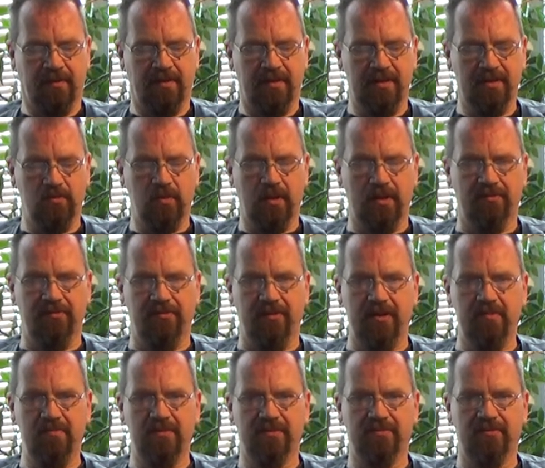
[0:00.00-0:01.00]
He's quite
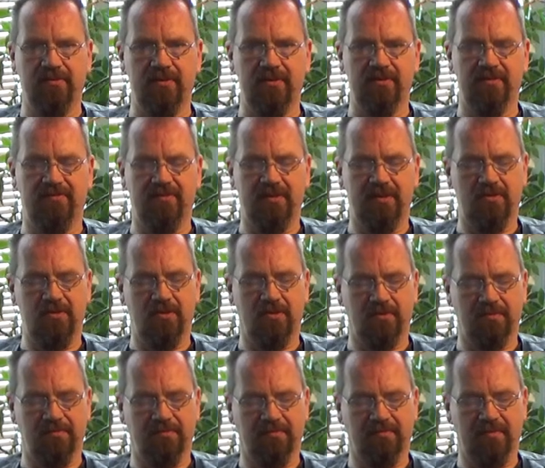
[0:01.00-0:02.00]
famous for this video,
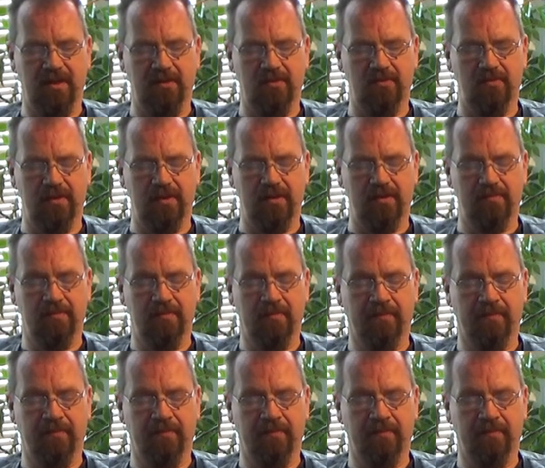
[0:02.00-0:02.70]
by the way.